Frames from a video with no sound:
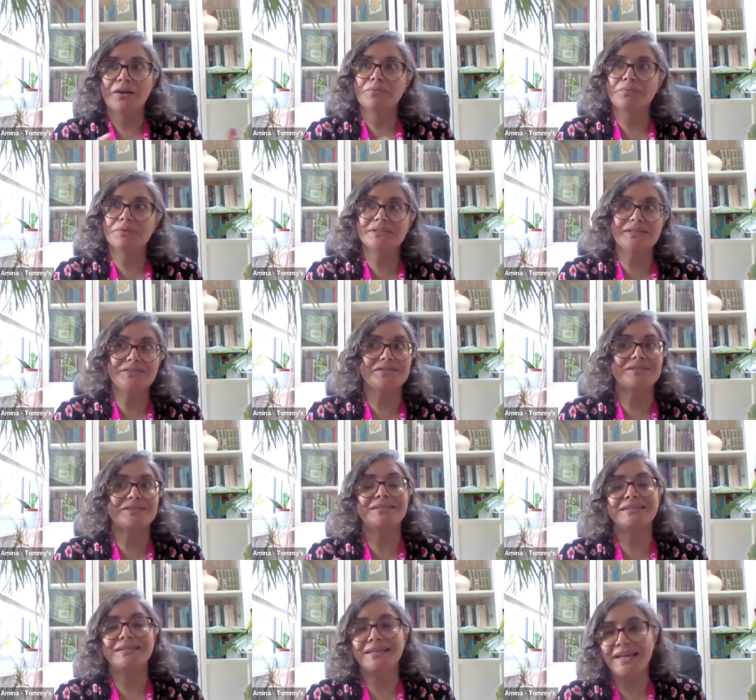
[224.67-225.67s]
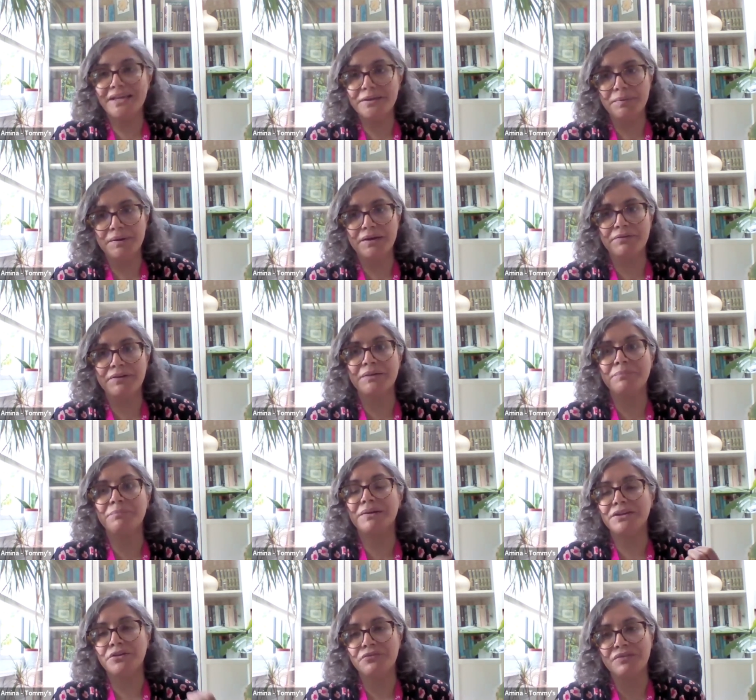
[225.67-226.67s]
was that just a delayed period?
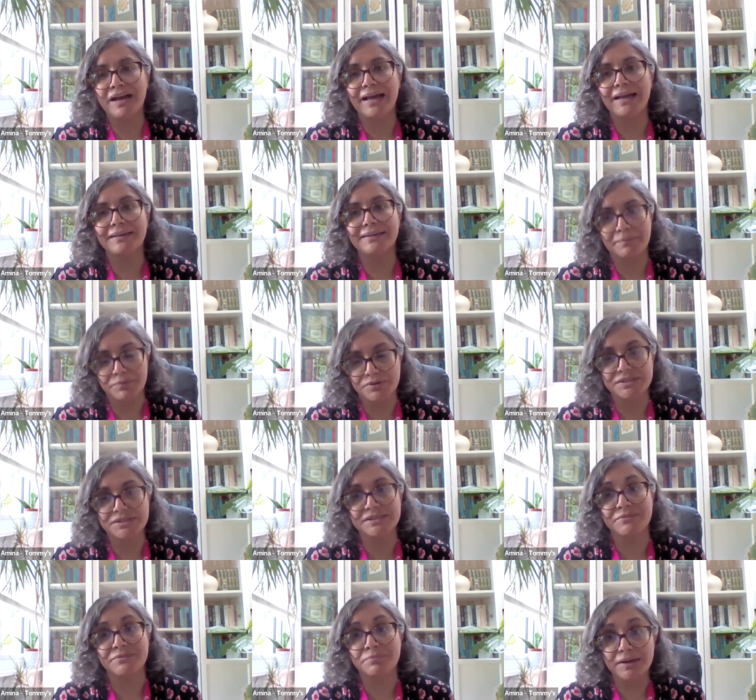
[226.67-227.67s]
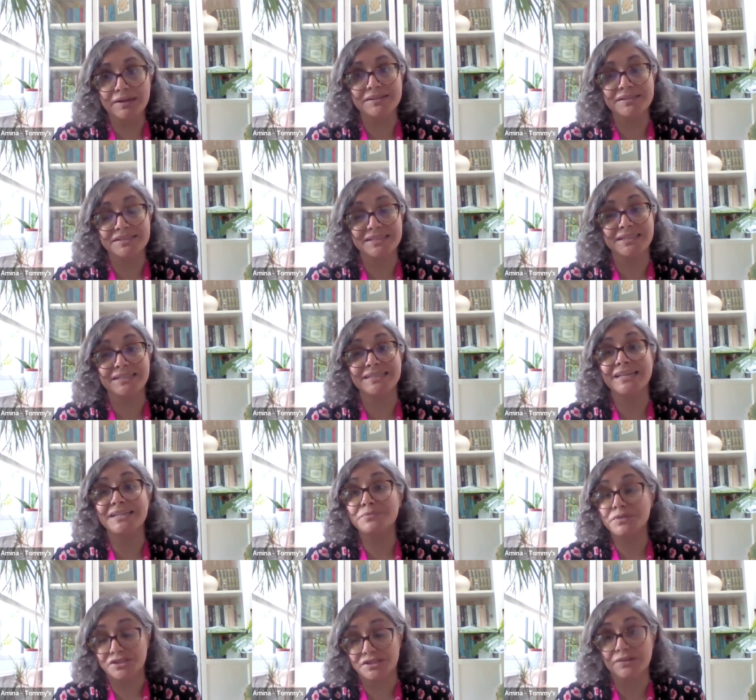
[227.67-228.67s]
But you've had that positive pregnancy test,
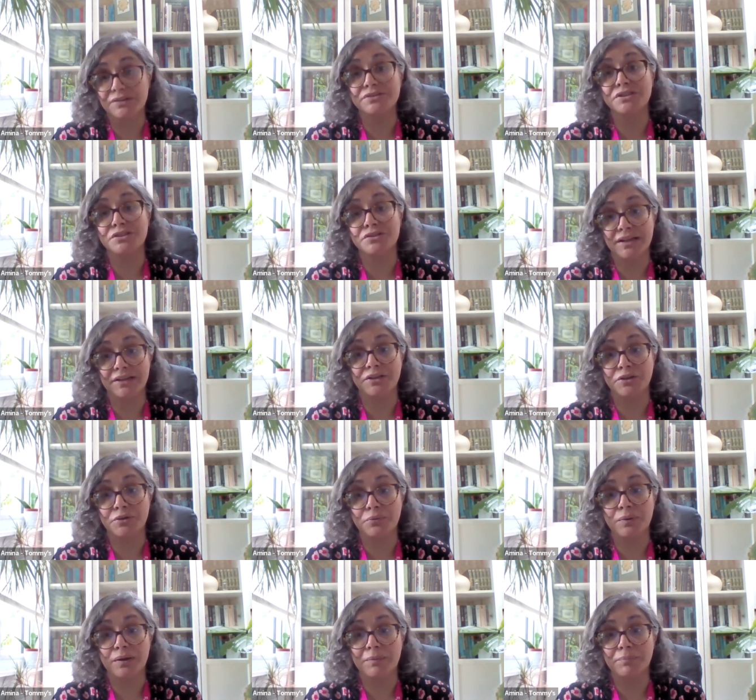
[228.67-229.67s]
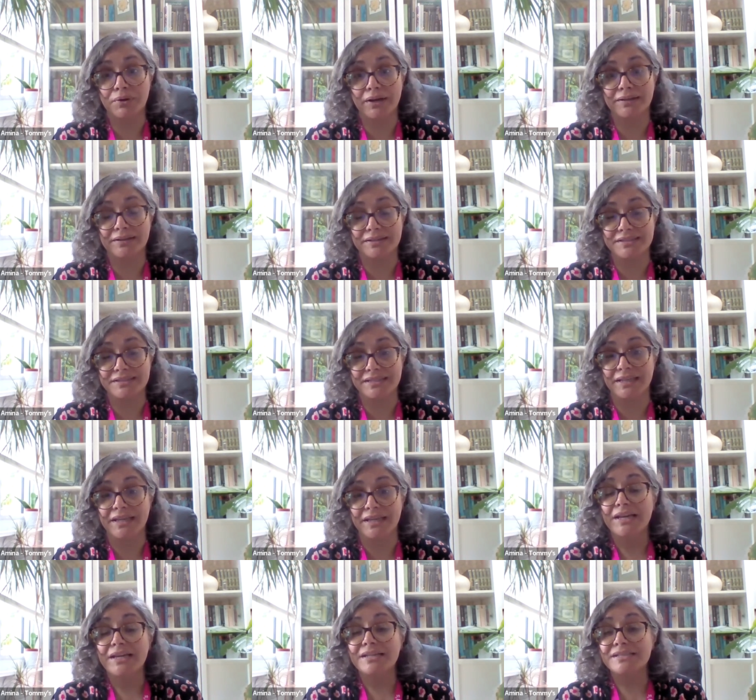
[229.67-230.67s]
which tells you that you were pregnancy.
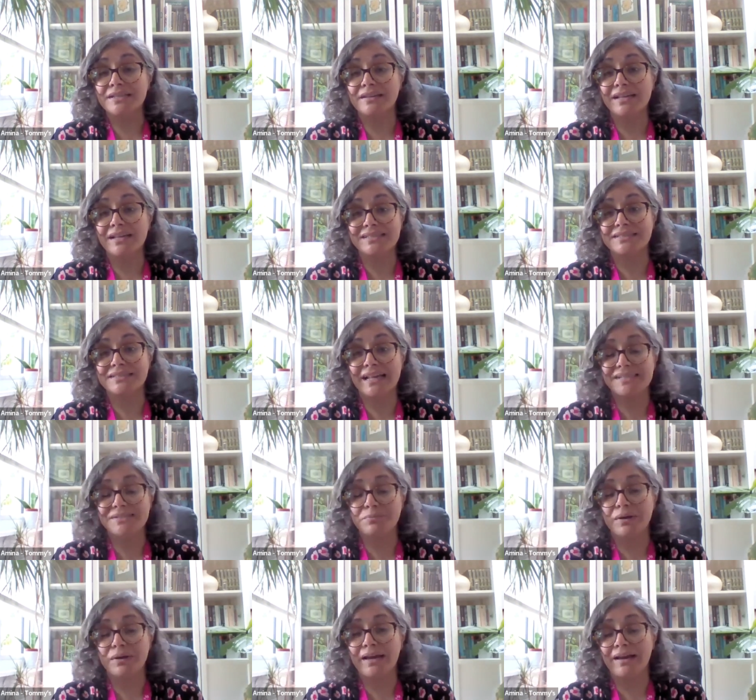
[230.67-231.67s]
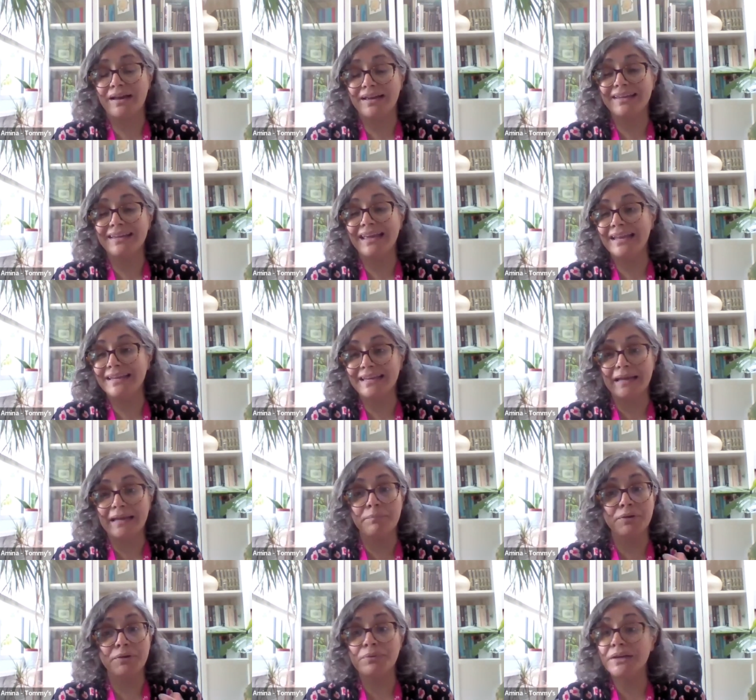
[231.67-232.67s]
So that's where, again, it can
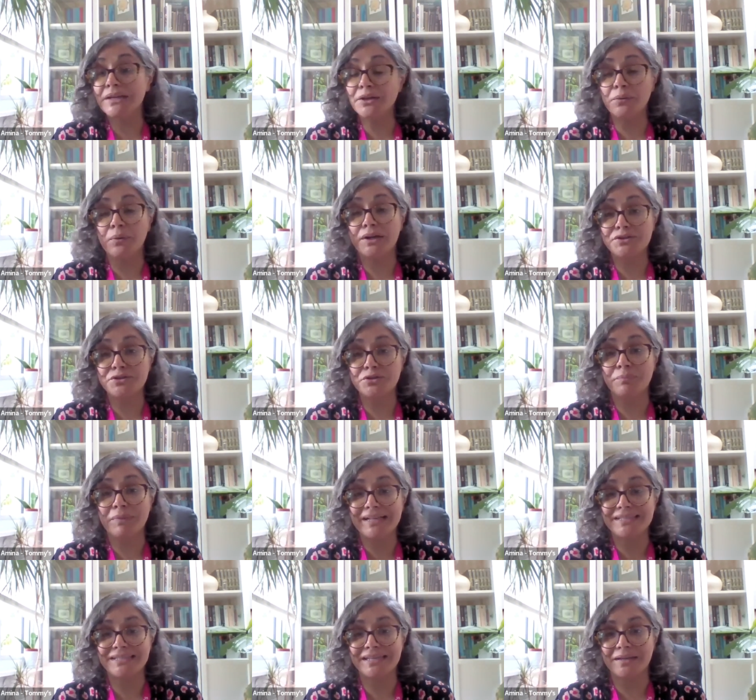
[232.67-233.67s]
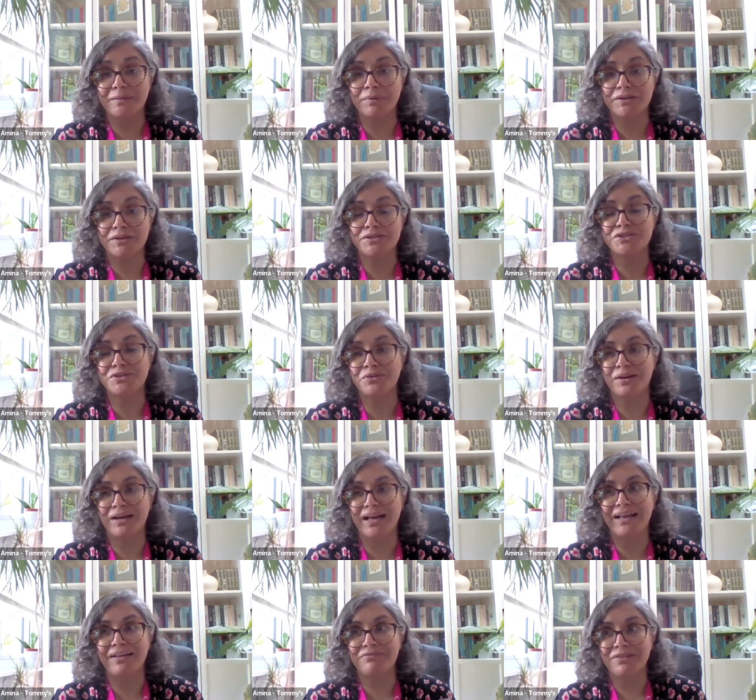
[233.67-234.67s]
be really quite traumatic, because you
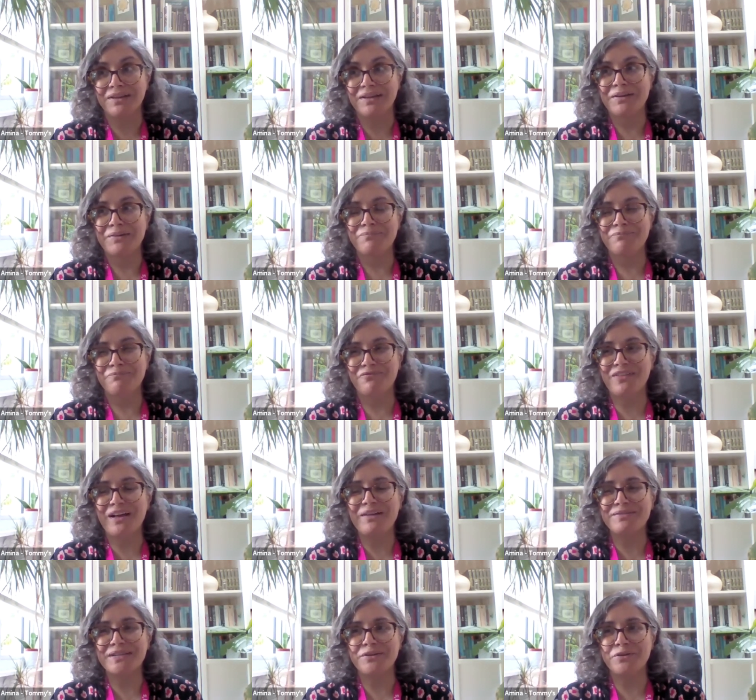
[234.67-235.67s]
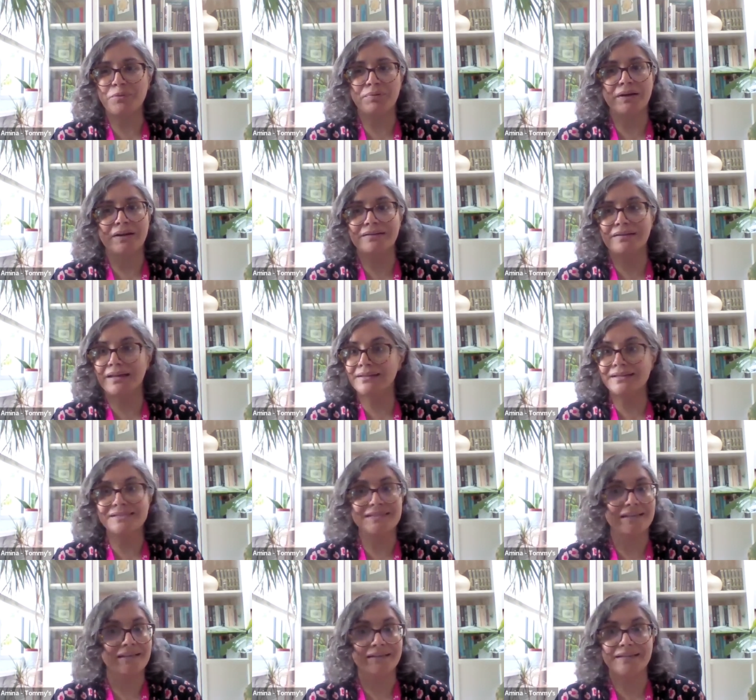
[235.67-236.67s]
have found out you're pregnant and then
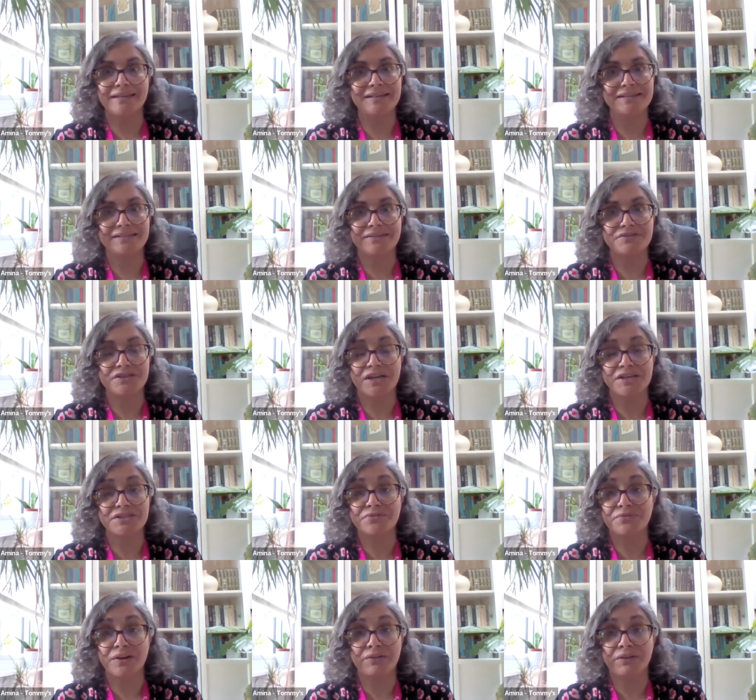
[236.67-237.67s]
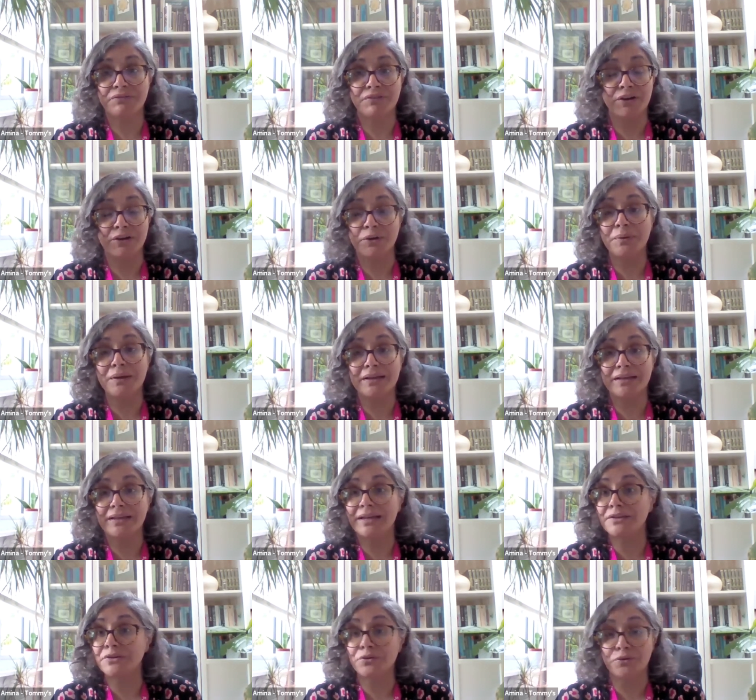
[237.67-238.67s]
suddenly things have changed very, very
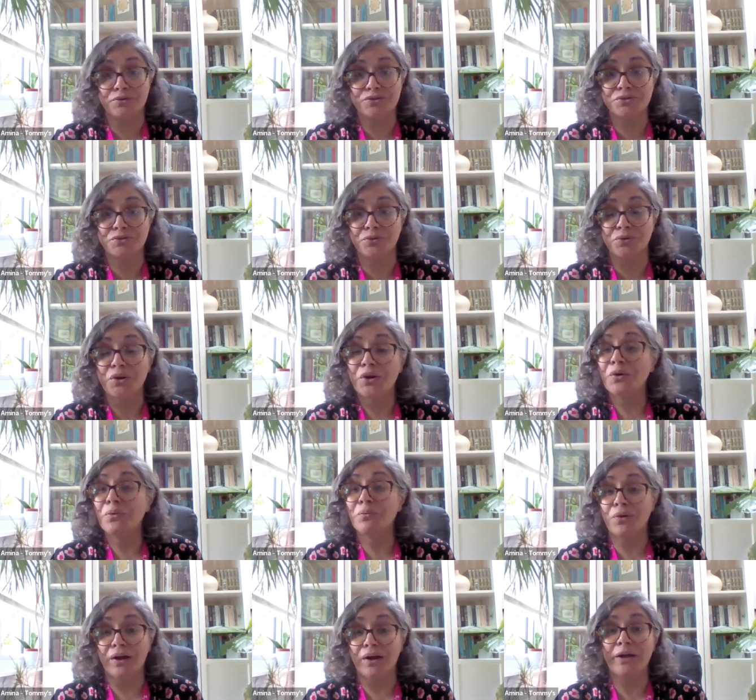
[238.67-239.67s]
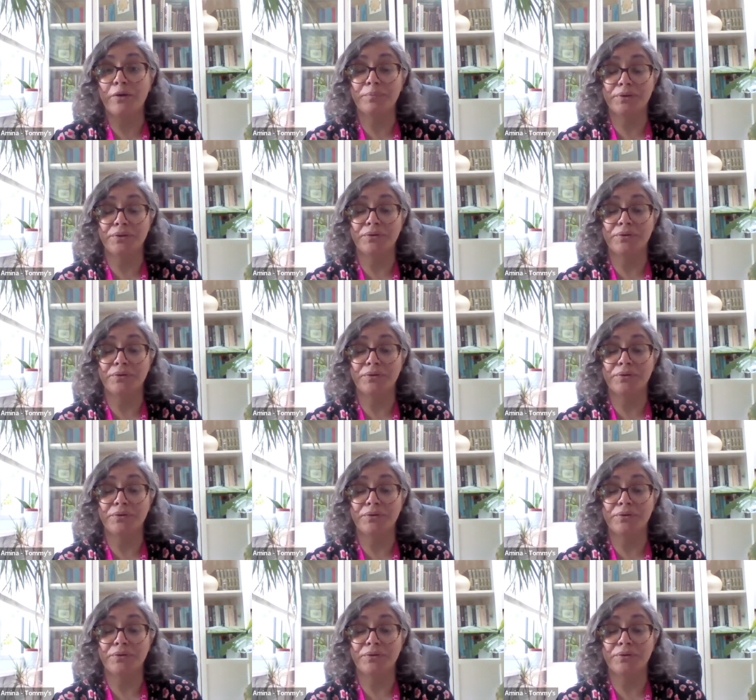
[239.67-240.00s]
quickly and you're not sure what help